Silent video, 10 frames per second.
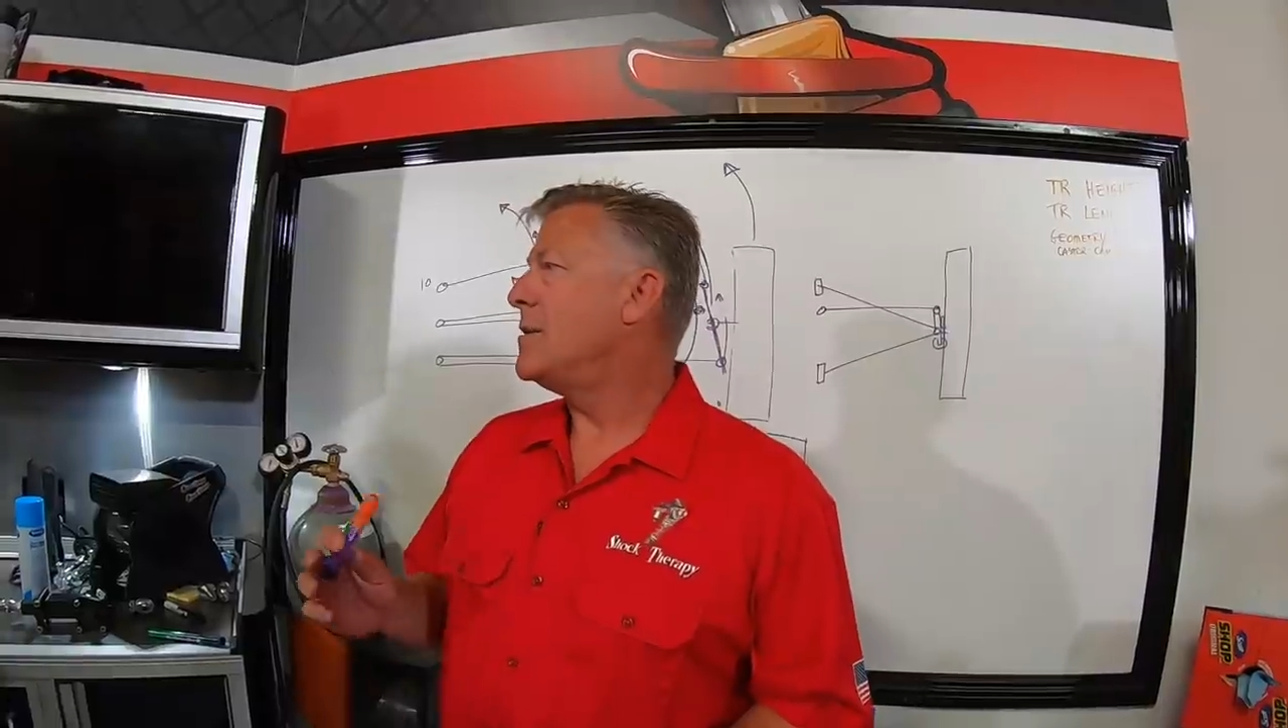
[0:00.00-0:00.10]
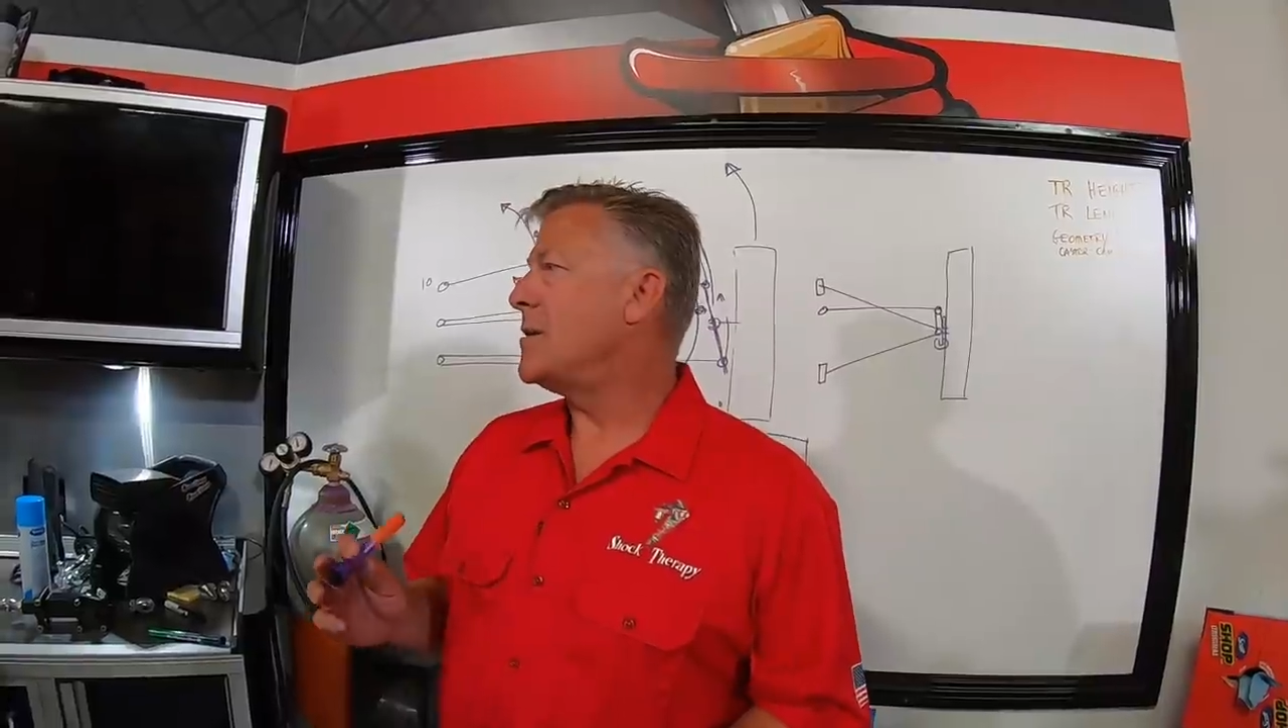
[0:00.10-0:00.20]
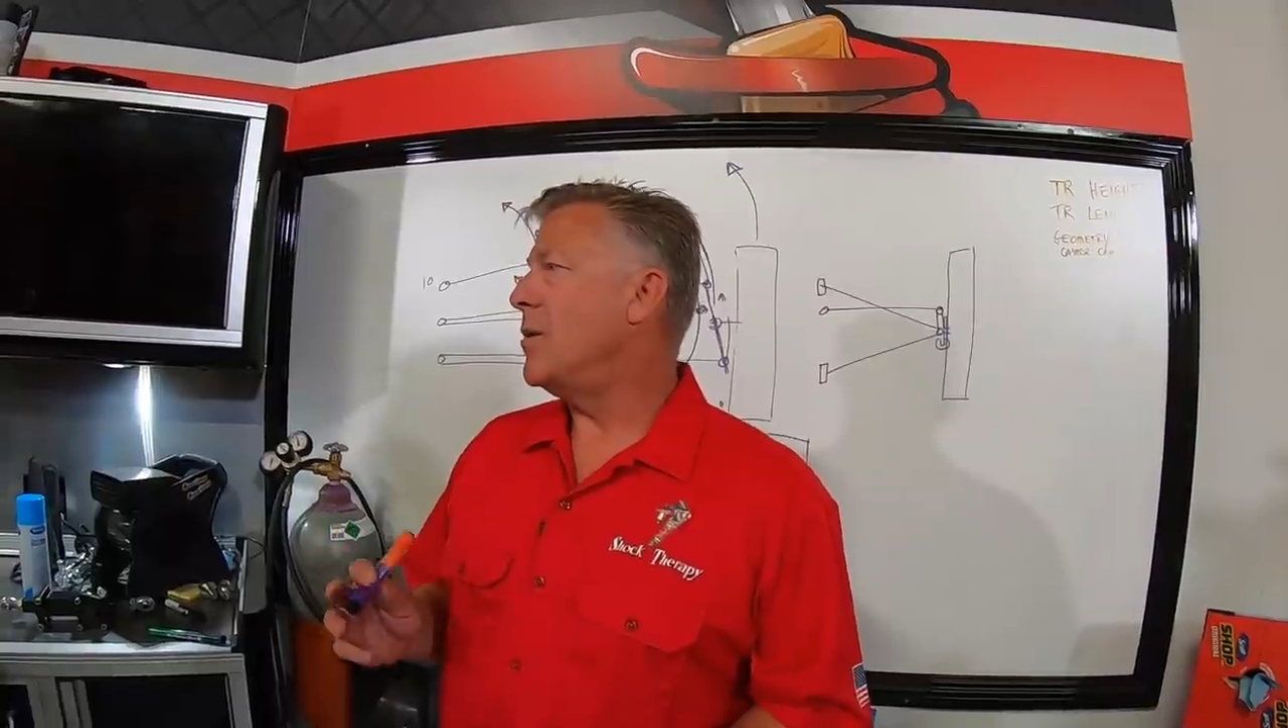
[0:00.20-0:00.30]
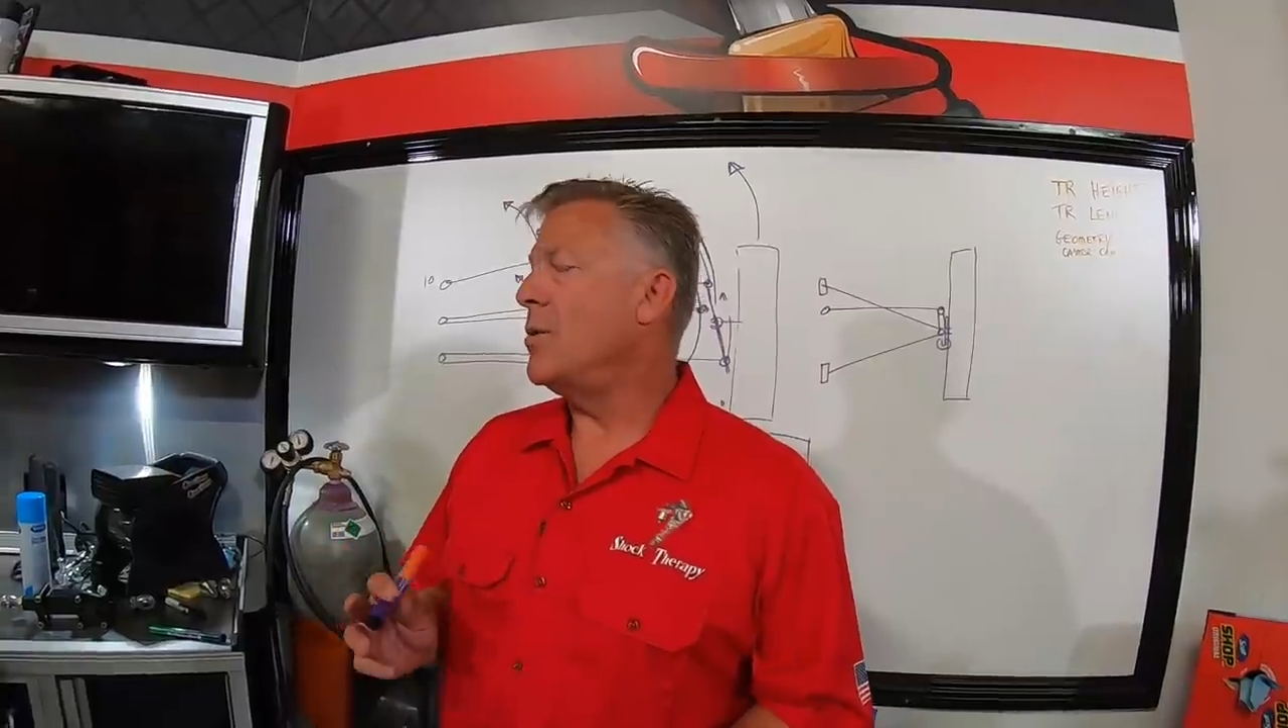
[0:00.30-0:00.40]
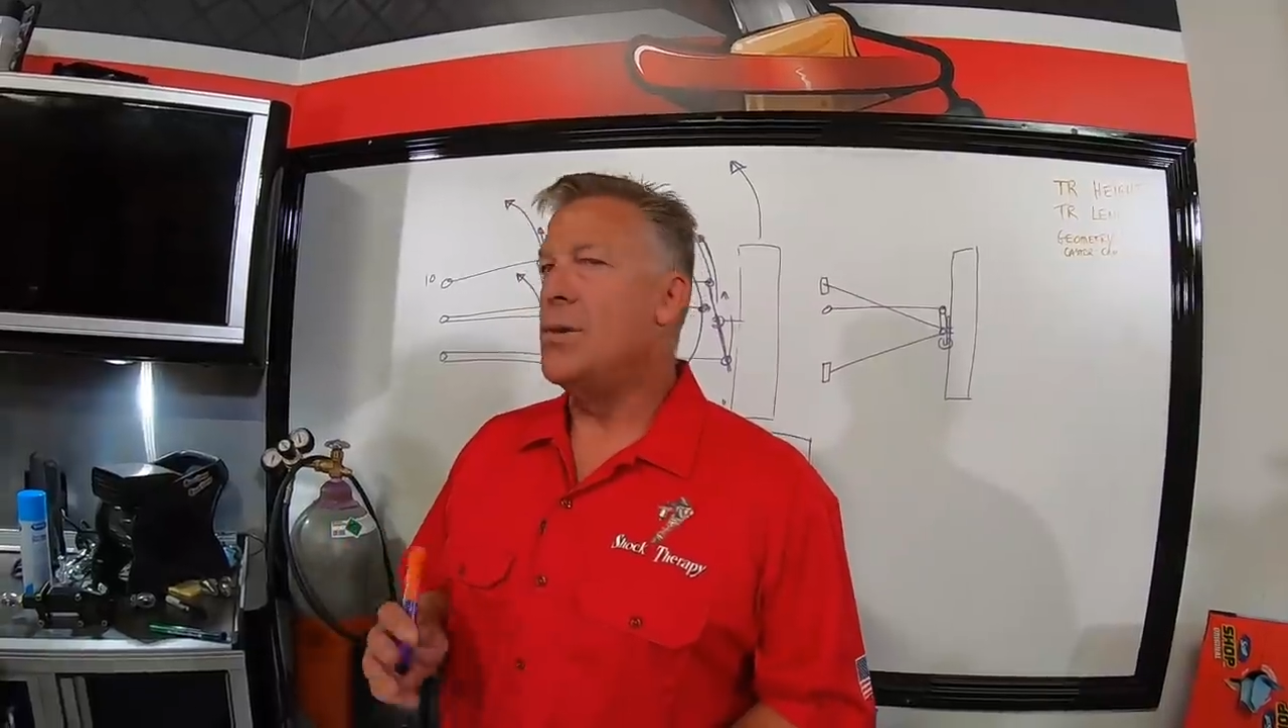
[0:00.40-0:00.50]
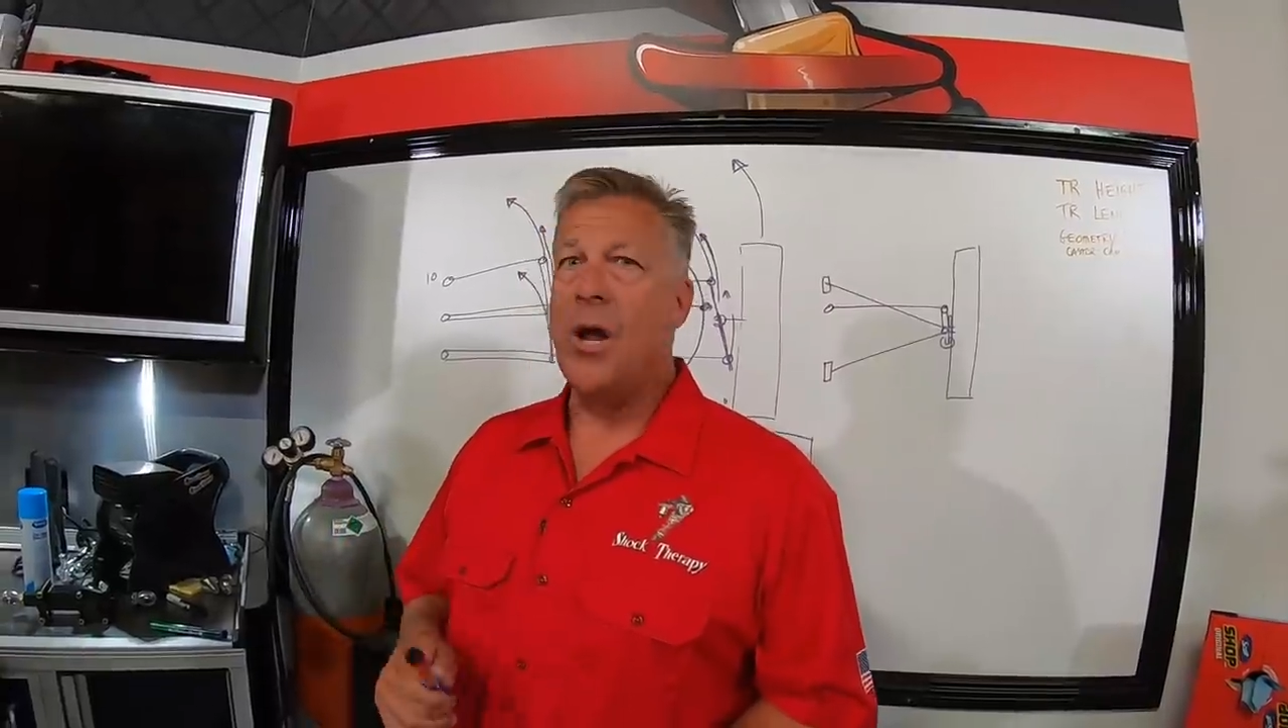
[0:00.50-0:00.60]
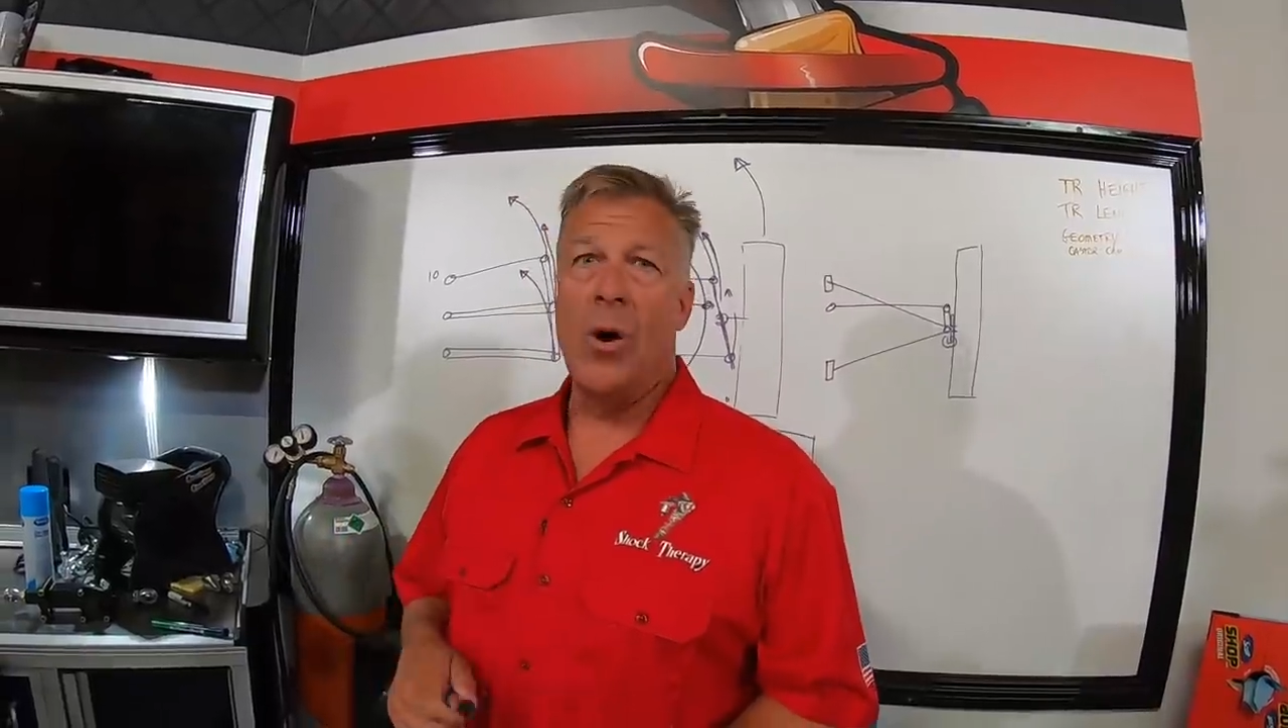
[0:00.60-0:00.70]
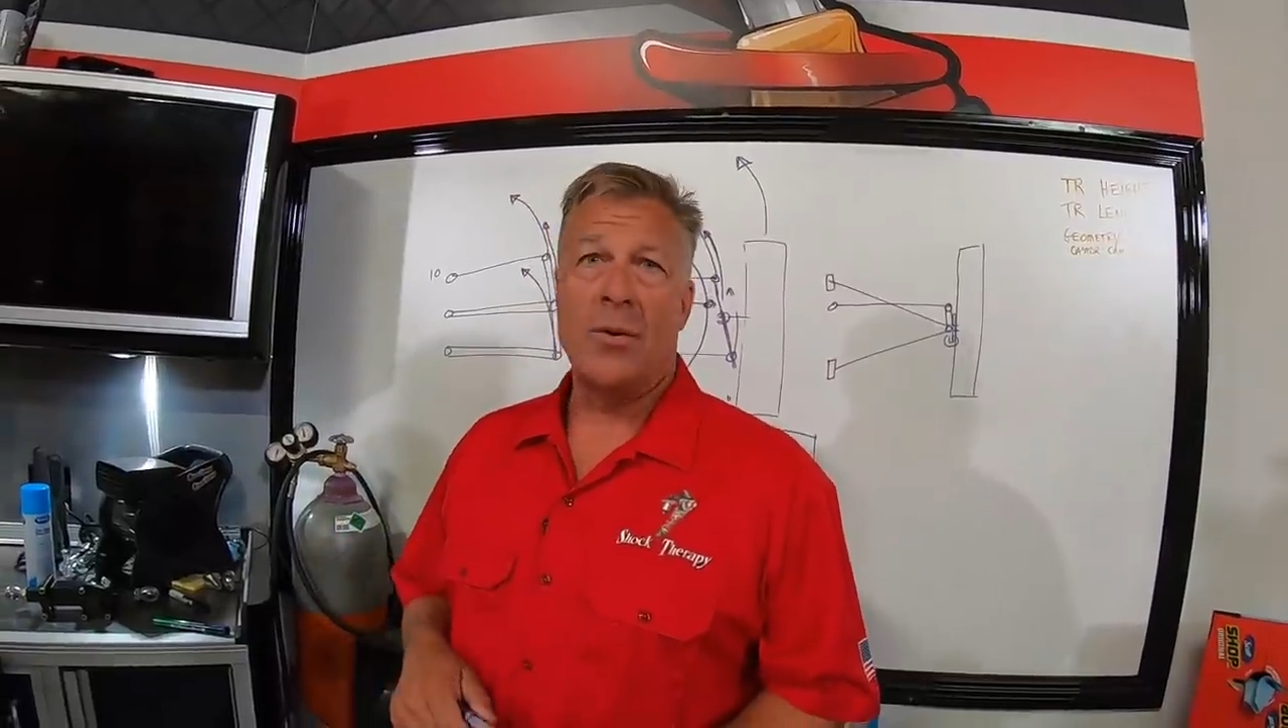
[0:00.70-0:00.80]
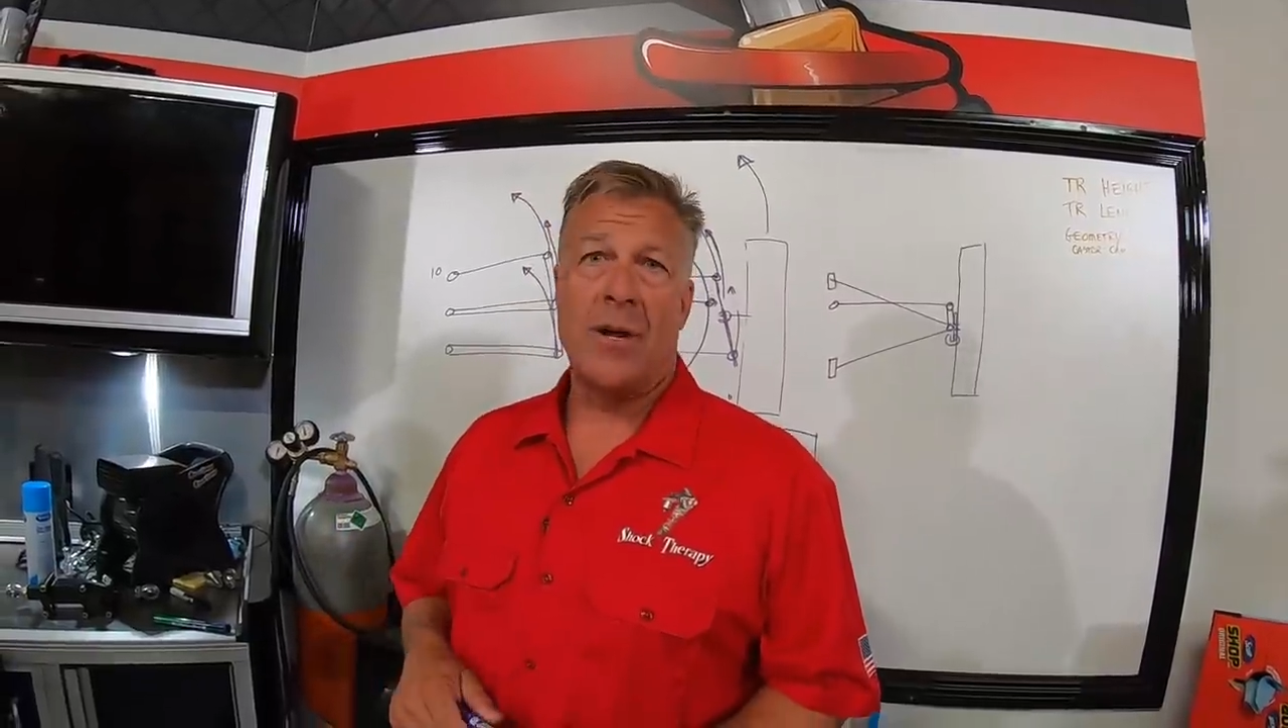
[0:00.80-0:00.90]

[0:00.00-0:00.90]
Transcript: So no,